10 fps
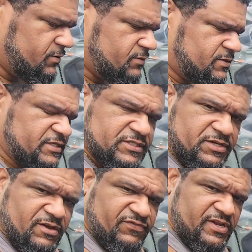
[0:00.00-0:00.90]
these are
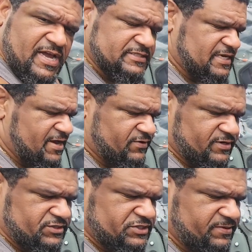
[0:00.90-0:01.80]
good for you guys to have around.
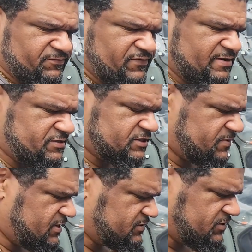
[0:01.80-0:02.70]
They're cheap,
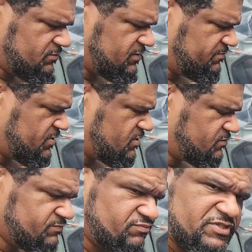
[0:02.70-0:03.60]
$5-6, Home Depot,
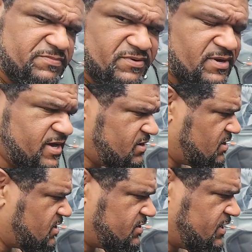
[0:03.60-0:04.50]
cheaper at
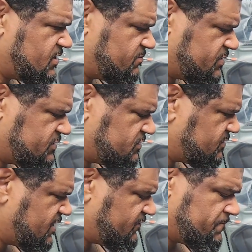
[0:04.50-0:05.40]
the other places,
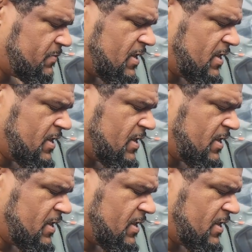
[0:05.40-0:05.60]
whatever.